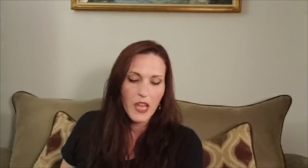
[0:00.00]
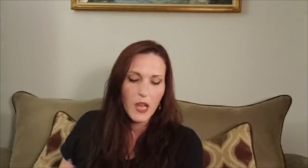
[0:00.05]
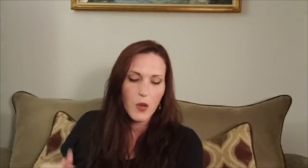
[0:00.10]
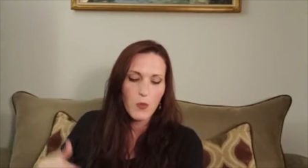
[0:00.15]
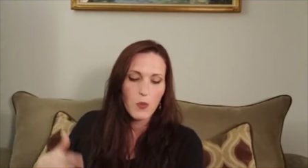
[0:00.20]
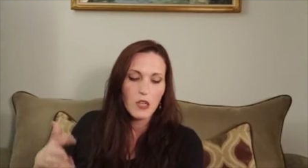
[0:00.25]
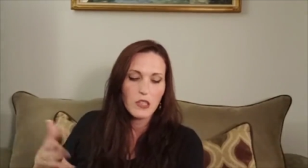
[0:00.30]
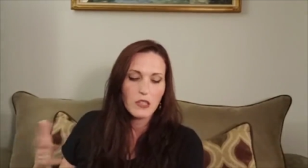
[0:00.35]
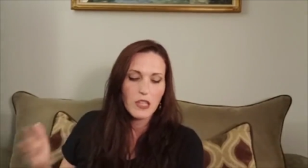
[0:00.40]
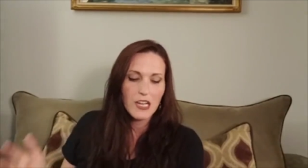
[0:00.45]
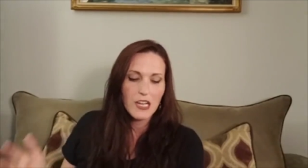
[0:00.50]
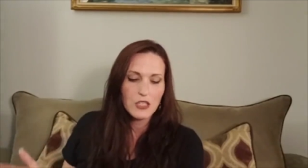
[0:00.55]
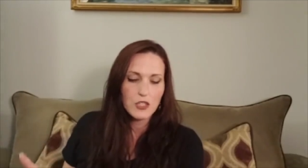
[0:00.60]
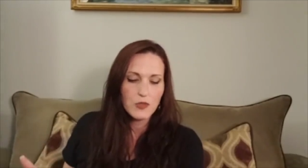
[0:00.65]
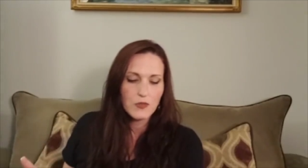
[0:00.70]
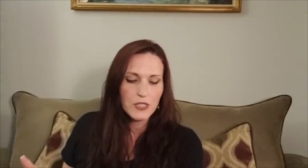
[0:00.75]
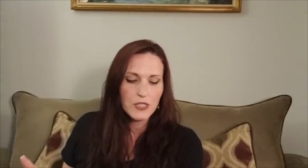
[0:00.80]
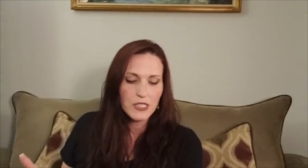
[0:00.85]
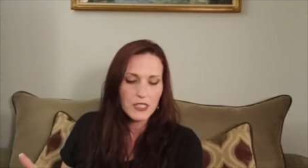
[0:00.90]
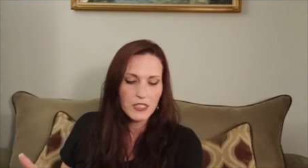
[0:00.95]
And when
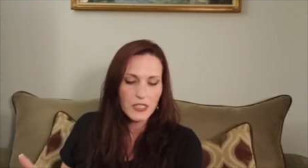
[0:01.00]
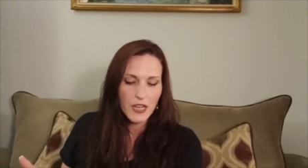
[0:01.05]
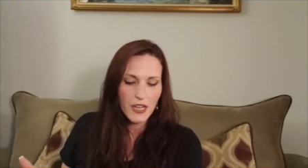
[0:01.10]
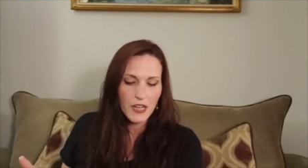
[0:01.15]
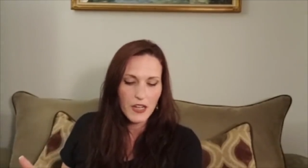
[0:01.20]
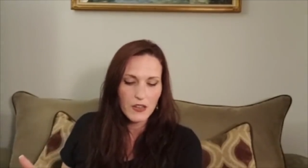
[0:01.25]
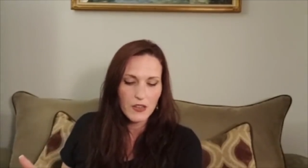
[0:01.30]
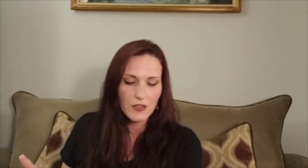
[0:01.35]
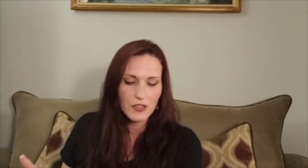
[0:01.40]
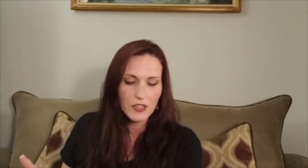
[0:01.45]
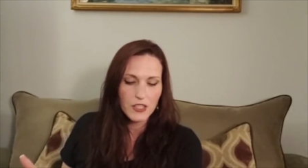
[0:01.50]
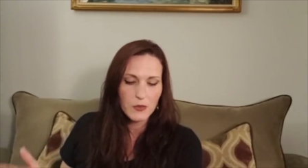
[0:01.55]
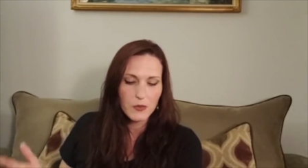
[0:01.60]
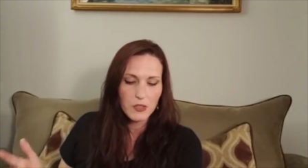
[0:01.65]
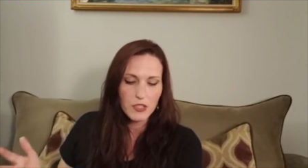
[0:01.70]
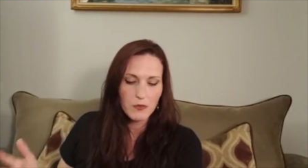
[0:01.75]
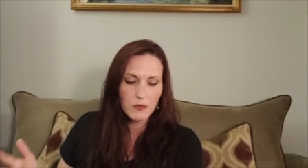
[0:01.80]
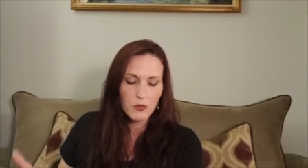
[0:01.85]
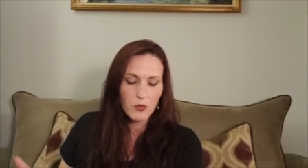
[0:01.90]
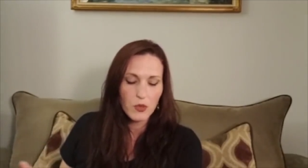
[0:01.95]
Elisha reached the house, there
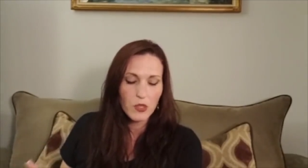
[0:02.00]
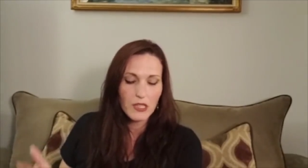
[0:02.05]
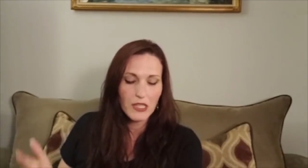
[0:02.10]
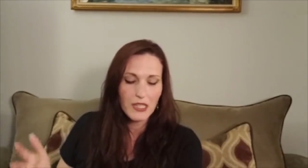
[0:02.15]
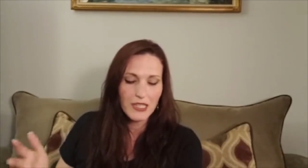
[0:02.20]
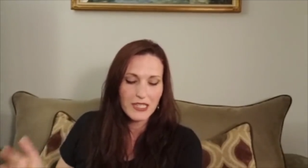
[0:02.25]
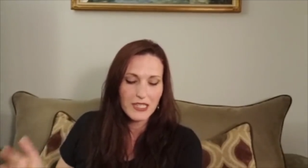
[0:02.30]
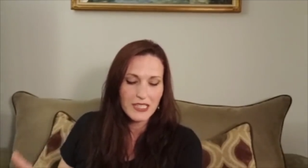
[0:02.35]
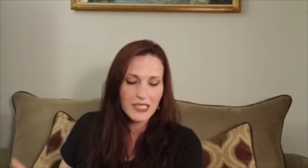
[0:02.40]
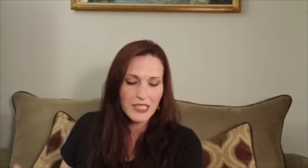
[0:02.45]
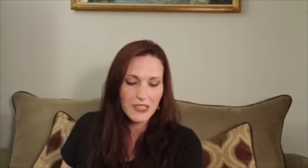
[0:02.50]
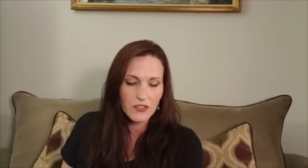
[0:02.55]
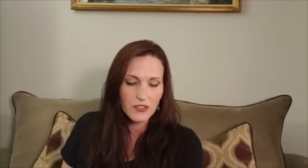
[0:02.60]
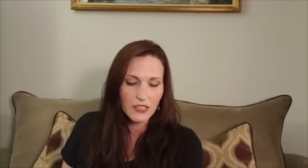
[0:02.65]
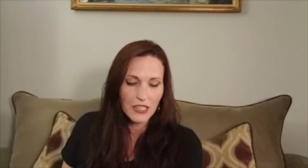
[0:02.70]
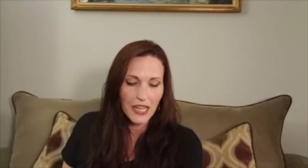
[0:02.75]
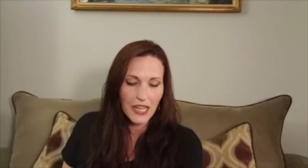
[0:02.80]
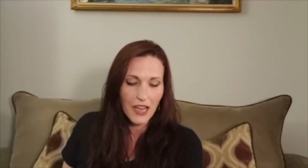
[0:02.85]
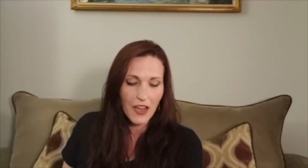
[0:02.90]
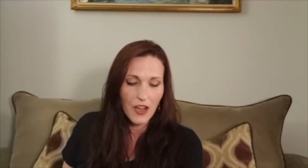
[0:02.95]
was the boy lying dead on
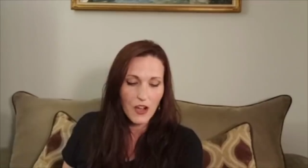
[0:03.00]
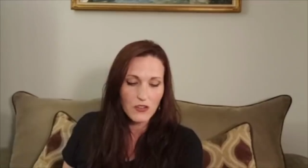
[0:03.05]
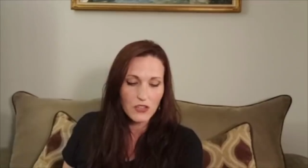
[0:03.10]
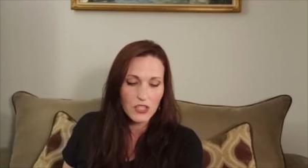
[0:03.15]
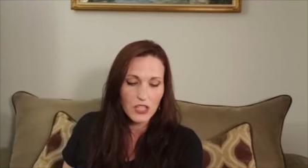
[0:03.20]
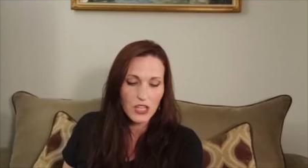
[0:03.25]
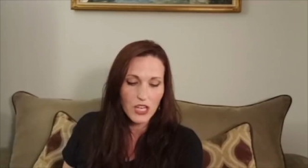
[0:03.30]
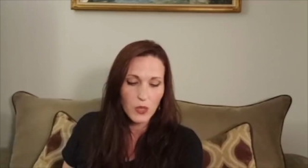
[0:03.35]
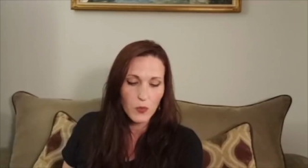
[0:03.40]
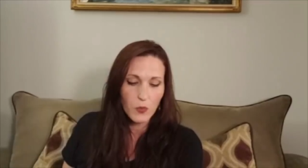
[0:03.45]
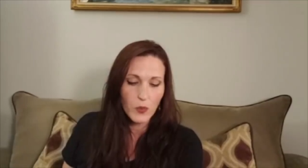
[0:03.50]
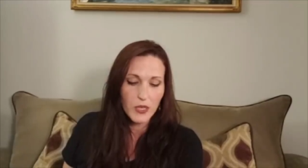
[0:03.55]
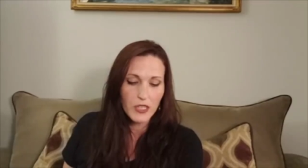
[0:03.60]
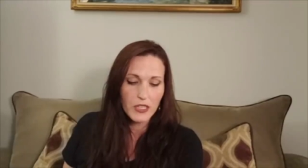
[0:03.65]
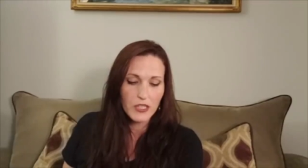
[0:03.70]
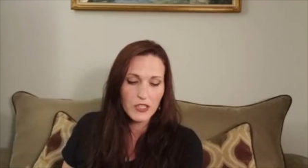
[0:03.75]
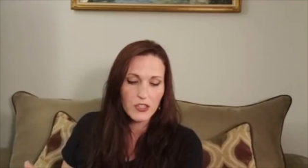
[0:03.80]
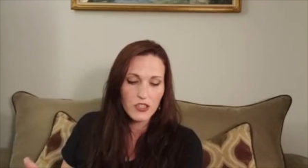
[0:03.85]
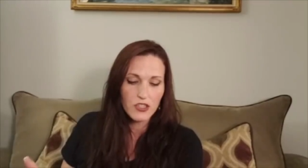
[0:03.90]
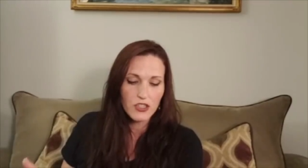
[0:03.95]
the couch. And he went
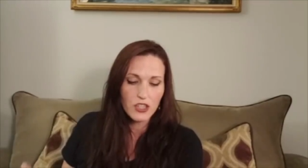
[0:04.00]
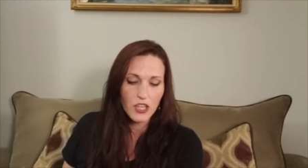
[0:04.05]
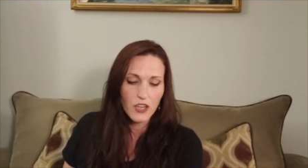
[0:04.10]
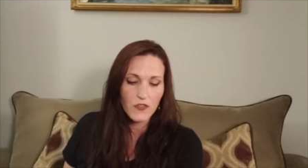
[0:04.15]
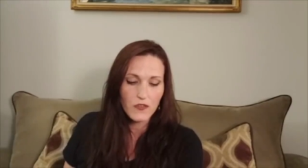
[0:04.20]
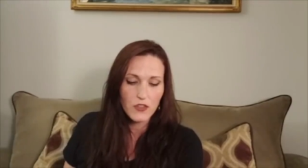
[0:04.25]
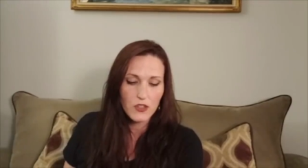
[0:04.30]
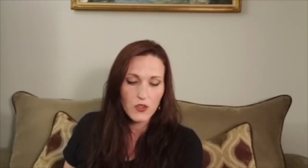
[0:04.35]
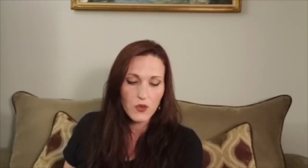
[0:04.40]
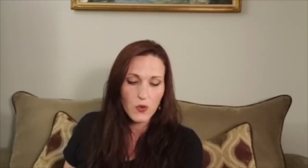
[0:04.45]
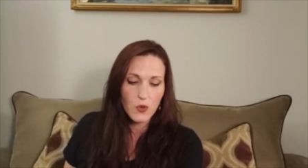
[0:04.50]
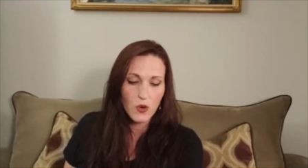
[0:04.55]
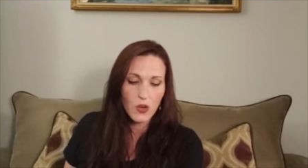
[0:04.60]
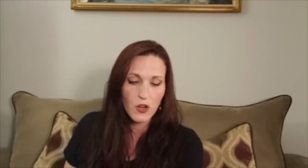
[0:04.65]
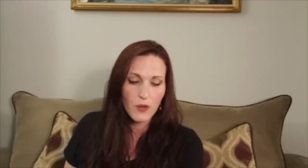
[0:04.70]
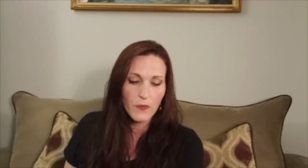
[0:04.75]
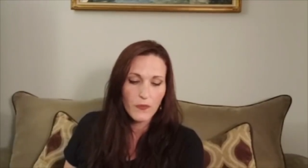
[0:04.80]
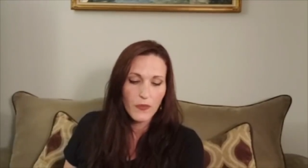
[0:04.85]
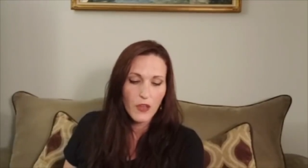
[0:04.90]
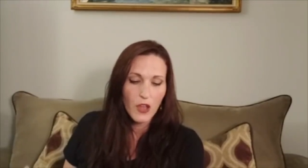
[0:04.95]
in, shut the
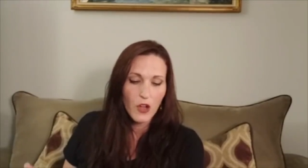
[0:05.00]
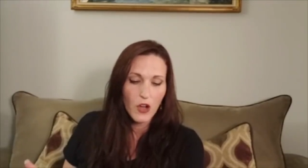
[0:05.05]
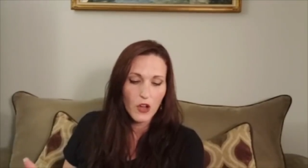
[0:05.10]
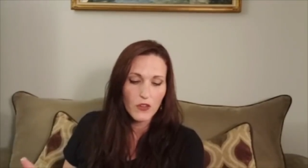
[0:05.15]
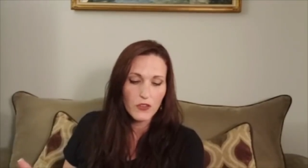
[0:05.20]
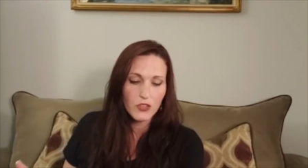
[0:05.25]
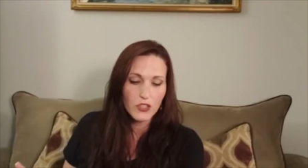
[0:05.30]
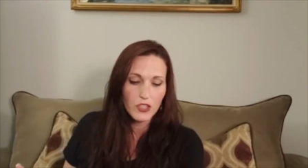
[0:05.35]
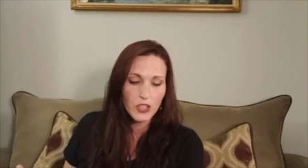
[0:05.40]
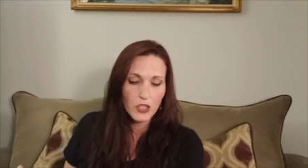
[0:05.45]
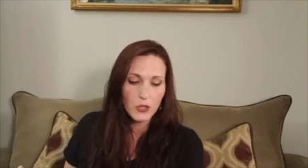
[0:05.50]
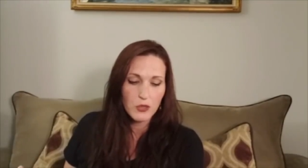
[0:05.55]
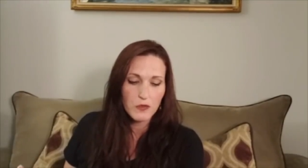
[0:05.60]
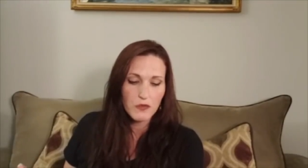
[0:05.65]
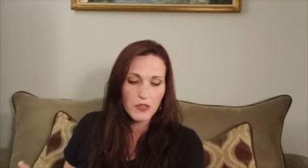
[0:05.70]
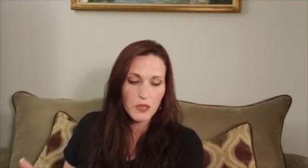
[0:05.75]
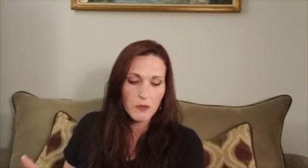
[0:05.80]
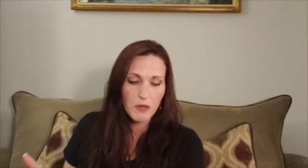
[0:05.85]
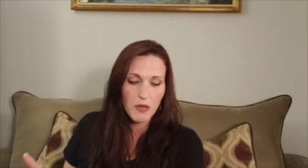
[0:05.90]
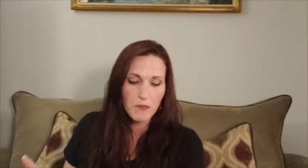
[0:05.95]
door, on the two of
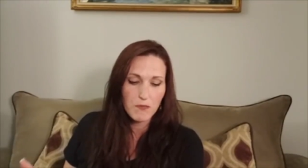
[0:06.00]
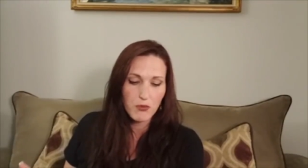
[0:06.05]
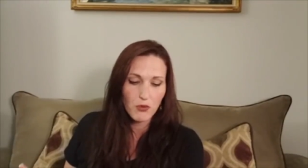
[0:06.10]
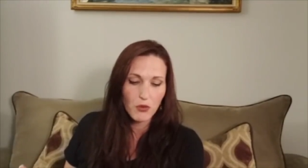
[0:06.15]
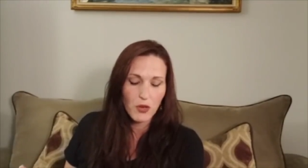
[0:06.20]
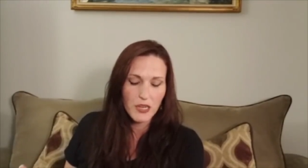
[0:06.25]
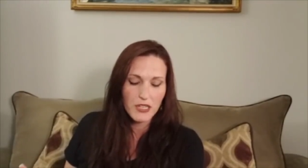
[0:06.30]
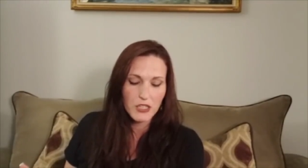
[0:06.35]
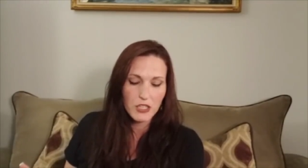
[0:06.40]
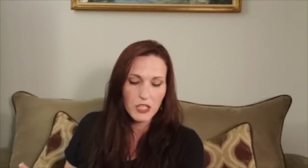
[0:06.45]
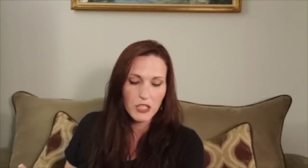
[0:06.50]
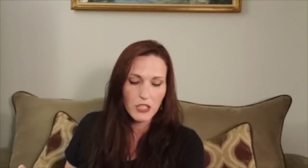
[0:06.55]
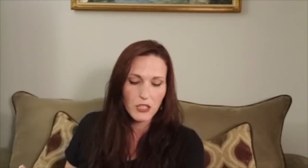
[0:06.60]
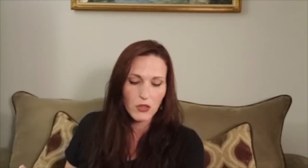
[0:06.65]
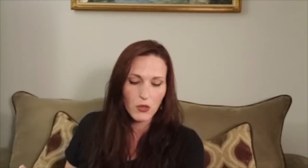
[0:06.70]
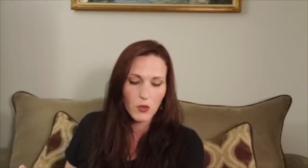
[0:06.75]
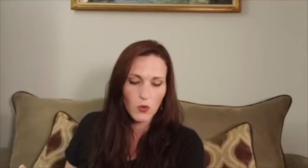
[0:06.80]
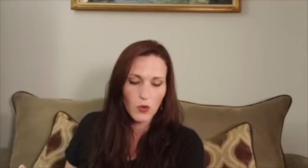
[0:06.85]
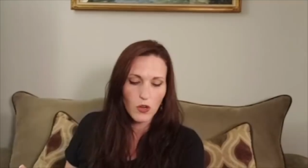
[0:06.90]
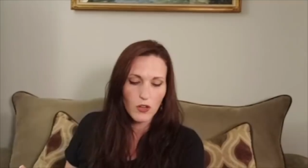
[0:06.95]
them and prayed to the
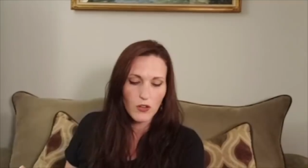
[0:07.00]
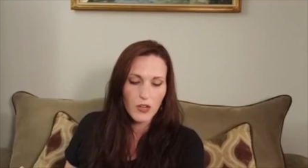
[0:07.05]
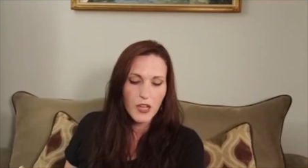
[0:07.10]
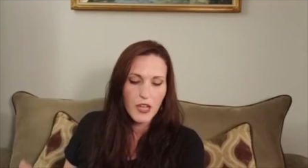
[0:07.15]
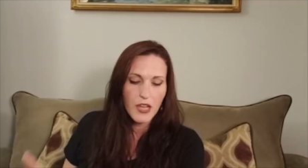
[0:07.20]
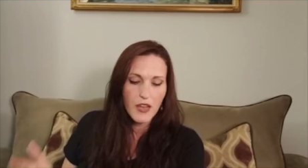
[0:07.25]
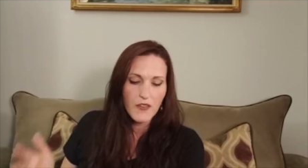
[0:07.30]
Lord.